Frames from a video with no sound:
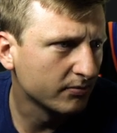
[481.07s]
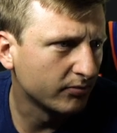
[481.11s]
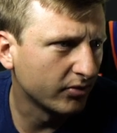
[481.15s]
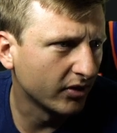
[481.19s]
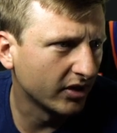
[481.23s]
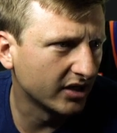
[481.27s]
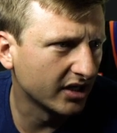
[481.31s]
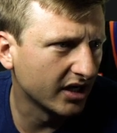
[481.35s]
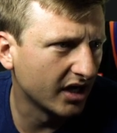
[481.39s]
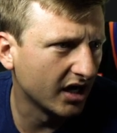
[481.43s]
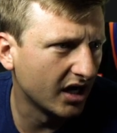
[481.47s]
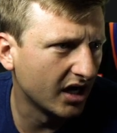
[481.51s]

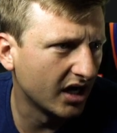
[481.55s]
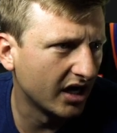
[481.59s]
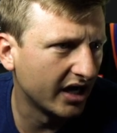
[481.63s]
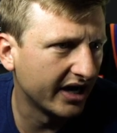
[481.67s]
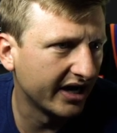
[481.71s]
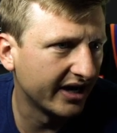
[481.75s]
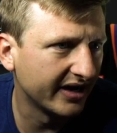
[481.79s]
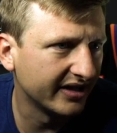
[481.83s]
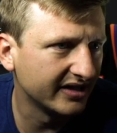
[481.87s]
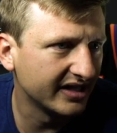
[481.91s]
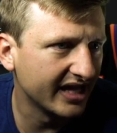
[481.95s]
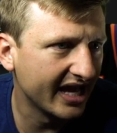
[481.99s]
But
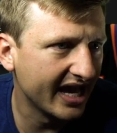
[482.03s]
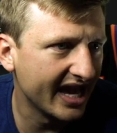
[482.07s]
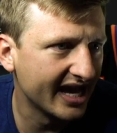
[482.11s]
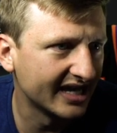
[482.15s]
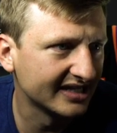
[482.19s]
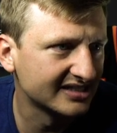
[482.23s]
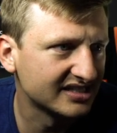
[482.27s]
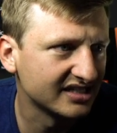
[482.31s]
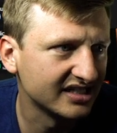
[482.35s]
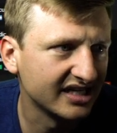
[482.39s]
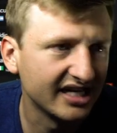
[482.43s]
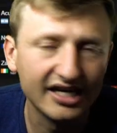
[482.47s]
uh,
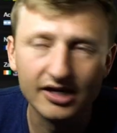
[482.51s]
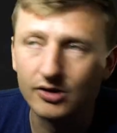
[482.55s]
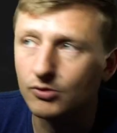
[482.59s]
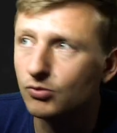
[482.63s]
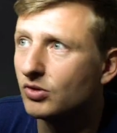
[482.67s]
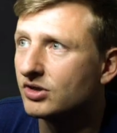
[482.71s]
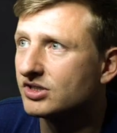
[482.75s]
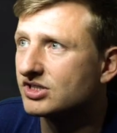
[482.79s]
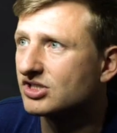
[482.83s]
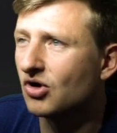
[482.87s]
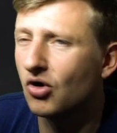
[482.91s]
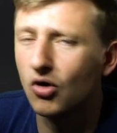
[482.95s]
Anthony
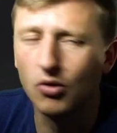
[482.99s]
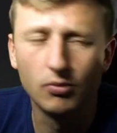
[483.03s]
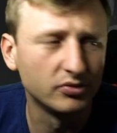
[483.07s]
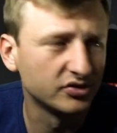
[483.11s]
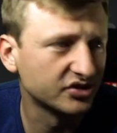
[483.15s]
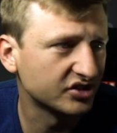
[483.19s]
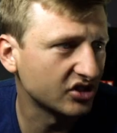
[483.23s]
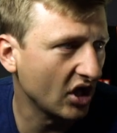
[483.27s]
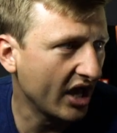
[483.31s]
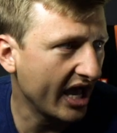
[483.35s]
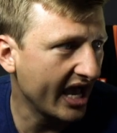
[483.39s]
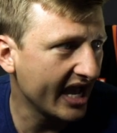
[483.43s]
was
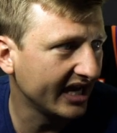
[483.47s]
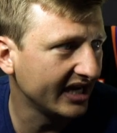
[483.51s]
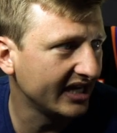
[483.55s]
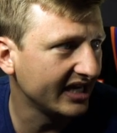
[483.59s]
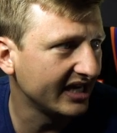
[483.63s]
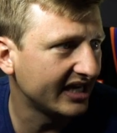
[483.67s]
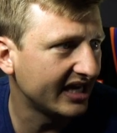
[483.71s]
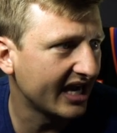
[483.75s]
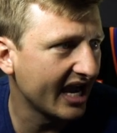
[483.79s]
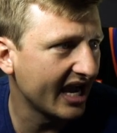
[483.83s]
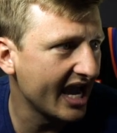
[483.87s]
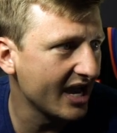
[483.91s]
almost
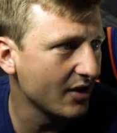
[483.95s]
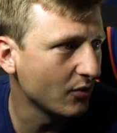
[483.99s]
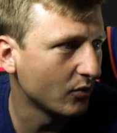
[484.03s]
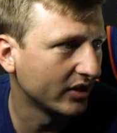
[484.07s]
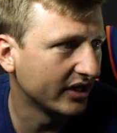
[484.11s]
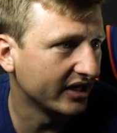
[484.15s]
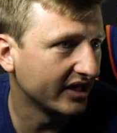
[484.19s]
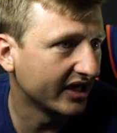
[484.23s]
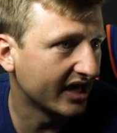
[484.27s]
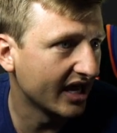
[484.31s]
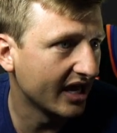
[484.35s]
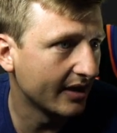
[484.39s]
eighty K
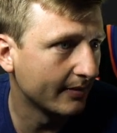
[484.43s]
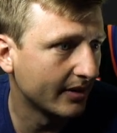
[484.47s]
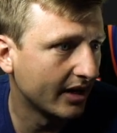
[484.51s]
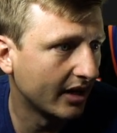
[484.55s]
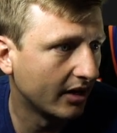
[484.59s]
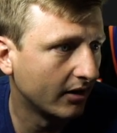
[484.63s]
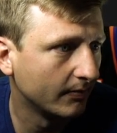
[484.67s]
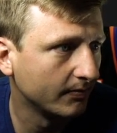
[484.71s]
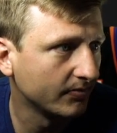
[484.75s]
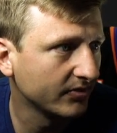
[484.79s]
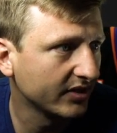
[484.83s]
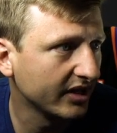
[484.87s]
when he came
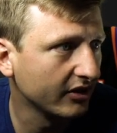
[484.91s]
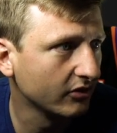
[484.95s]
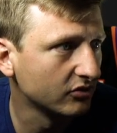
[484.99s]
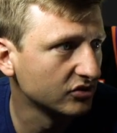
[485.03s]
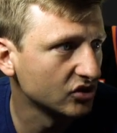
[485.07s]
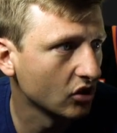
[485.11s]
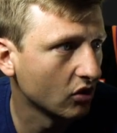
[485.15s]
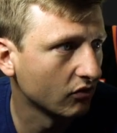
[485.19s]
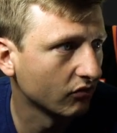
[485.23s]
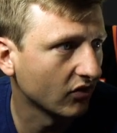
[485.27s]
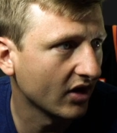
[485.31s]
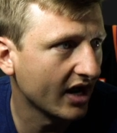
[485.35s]
out. He
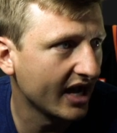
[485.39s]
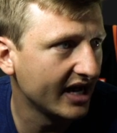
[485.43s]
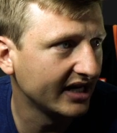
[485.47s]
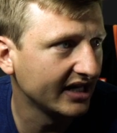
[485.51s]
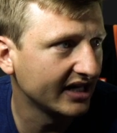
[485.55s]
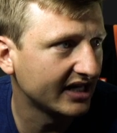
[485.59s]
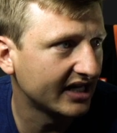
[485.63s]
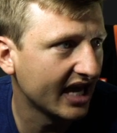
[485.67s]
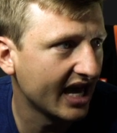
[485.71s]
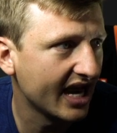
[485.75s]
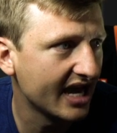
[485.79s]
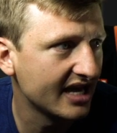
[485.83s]
was over
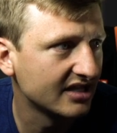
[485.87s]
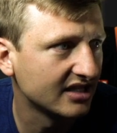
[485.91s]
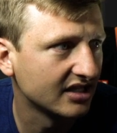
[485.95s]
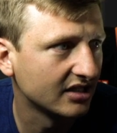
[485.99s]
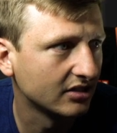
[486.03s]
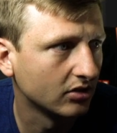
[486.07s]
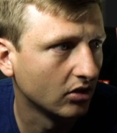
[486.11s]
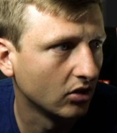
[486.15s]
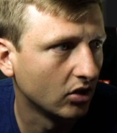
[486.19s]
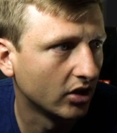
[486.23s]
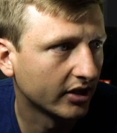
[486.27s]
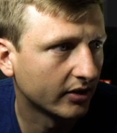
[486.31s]
eighty K, and
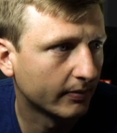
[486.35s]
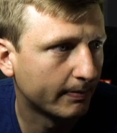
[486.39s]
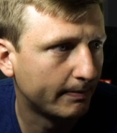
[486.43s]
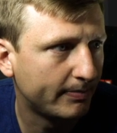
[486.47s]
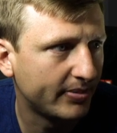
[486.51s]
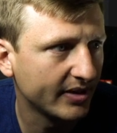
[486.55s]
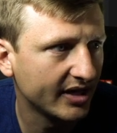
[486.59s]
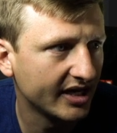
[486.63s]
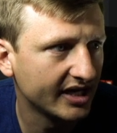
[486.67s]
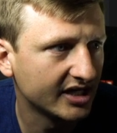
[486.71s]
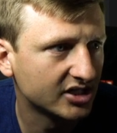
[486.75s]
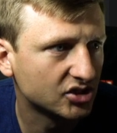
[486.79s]
then,
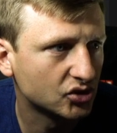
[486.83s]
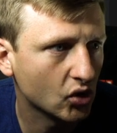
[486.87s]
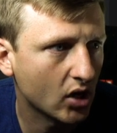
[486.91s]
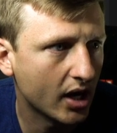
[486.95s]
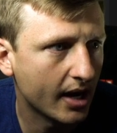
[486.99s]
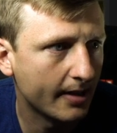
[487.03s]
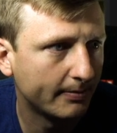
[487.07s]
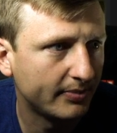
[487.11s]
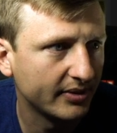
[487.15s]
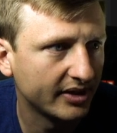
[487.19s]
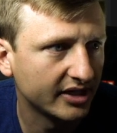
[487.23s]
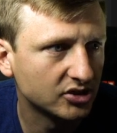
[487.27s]
look, big
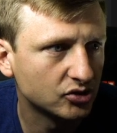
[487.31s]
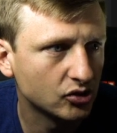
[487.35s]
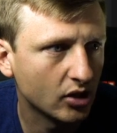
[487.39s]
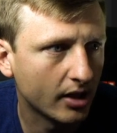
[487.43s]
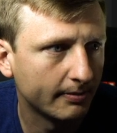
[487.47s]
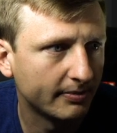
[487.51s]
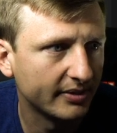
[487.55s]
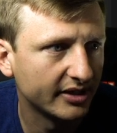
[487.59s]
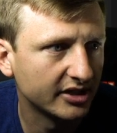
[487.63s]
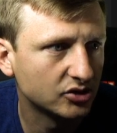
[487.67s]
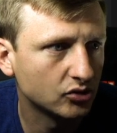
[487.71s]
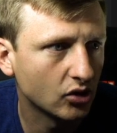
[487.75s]
drop, big
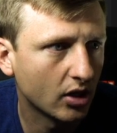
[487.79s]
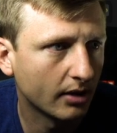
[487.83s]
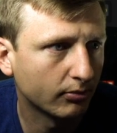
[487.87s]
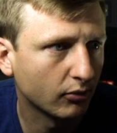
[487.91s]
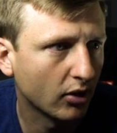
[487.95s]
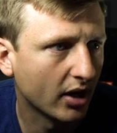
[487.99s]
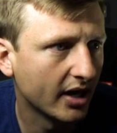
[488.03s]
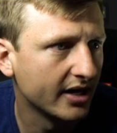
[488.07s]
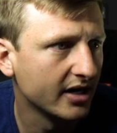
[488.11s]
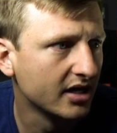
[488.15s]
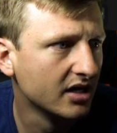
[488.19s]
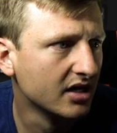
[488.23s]
drop, big
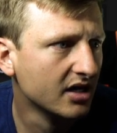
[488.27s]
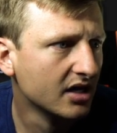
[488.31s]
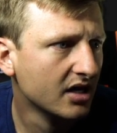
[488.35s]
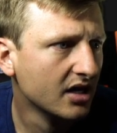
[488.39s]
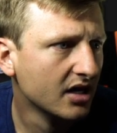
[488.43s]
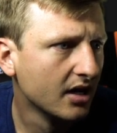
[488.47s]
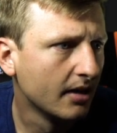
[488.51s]
drop, right?